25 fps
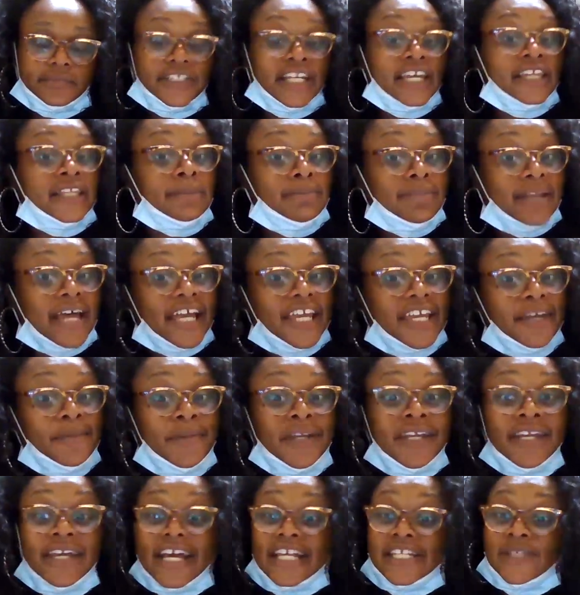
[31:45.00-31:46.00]
And in the black
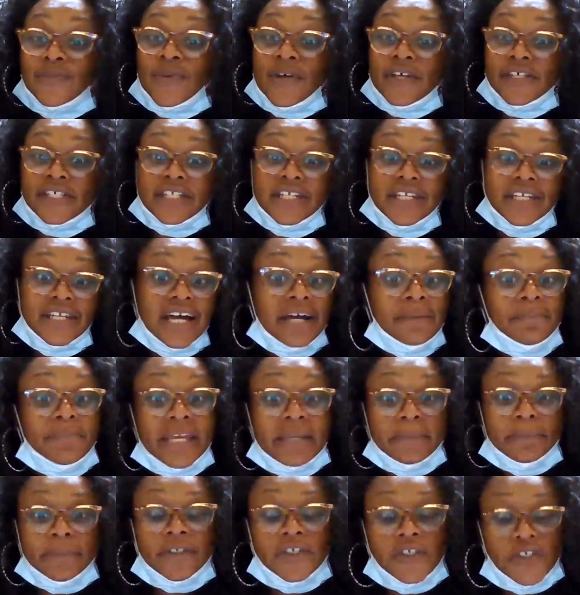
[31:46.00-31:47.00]
community as well as in the young
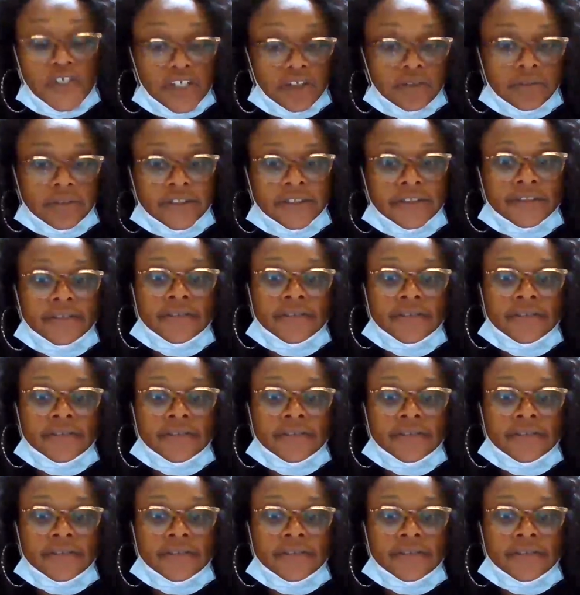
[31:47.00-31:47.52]
people in general.